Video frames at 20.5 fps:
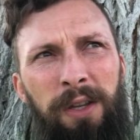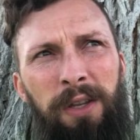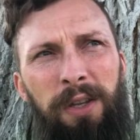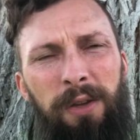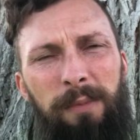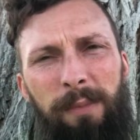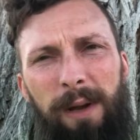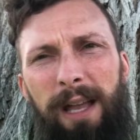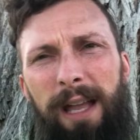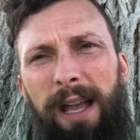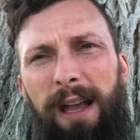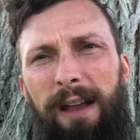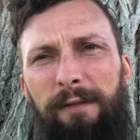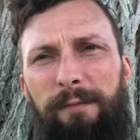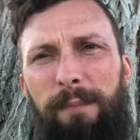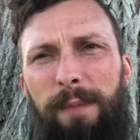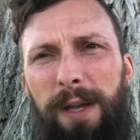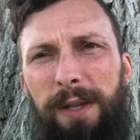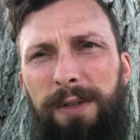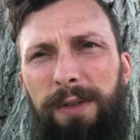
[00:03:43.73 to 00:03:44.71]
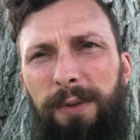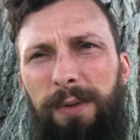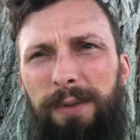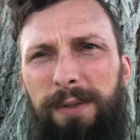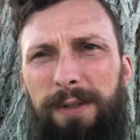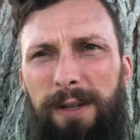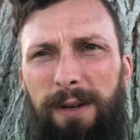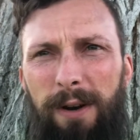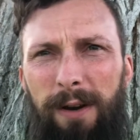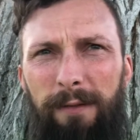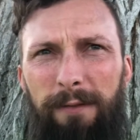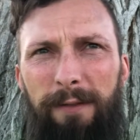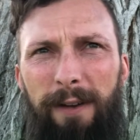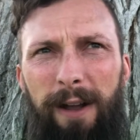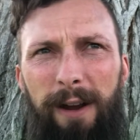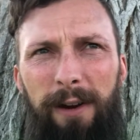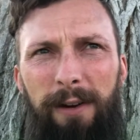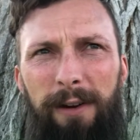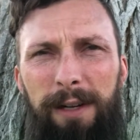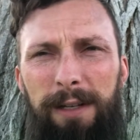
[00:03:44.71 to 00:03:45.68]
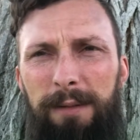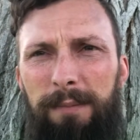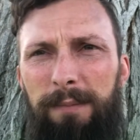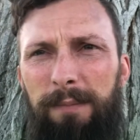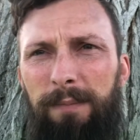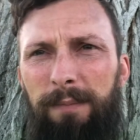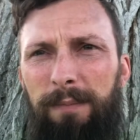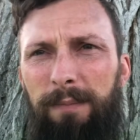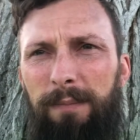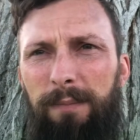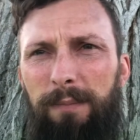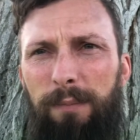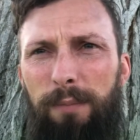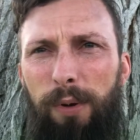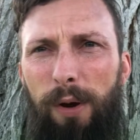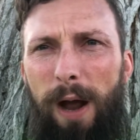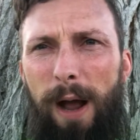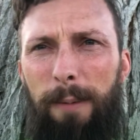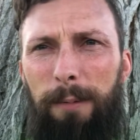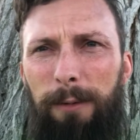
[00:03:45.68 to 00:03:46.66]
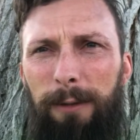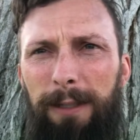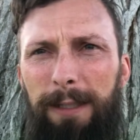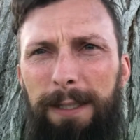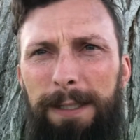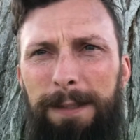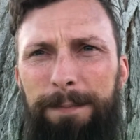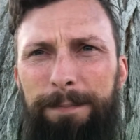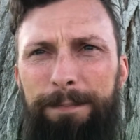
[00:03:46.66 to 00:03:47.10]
You might have muscles that aren't firing properly.